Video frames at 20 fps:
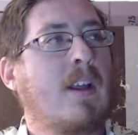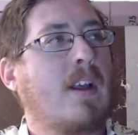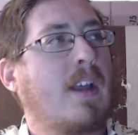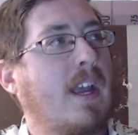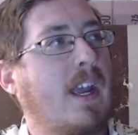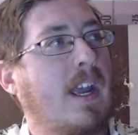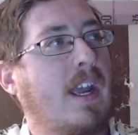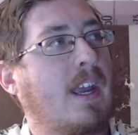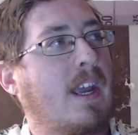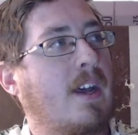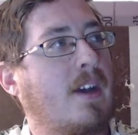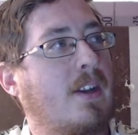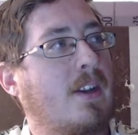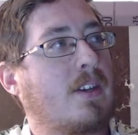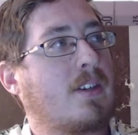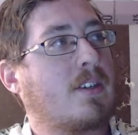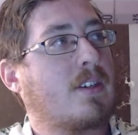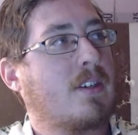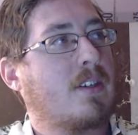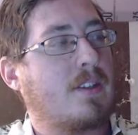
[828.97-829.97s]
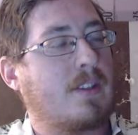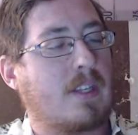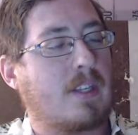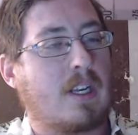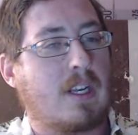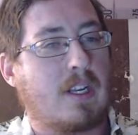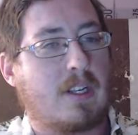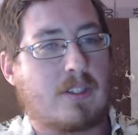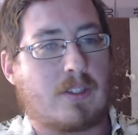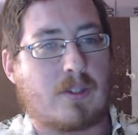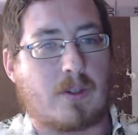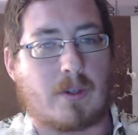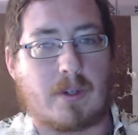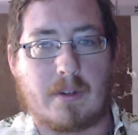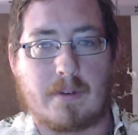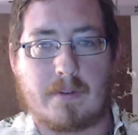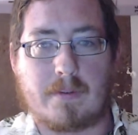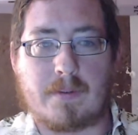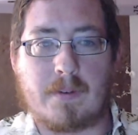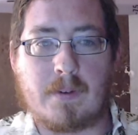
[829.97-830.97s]
And the sort
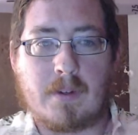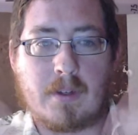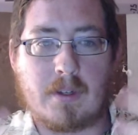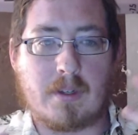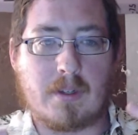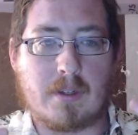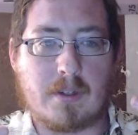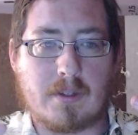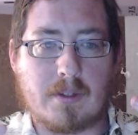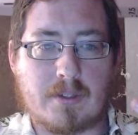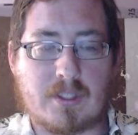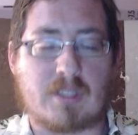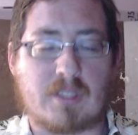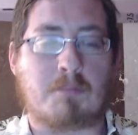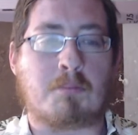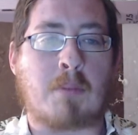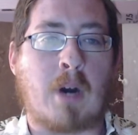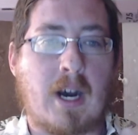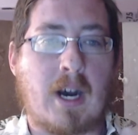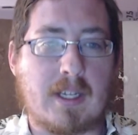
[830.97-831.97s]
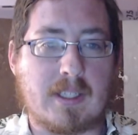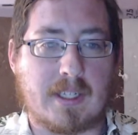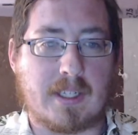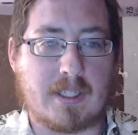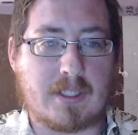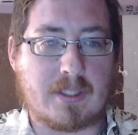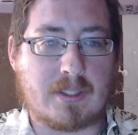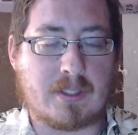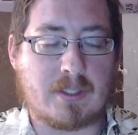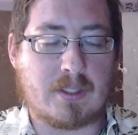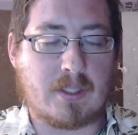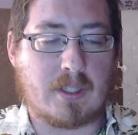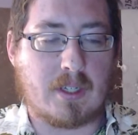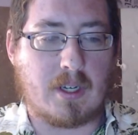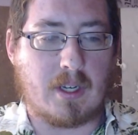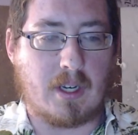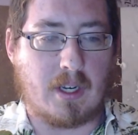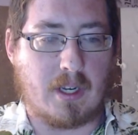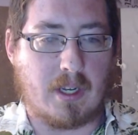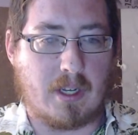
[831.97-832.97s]
of symbolics
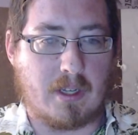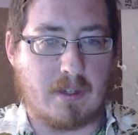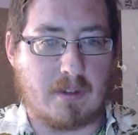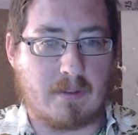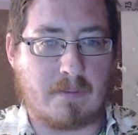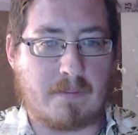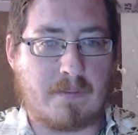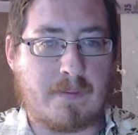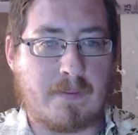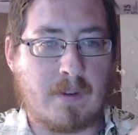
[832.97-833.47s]
of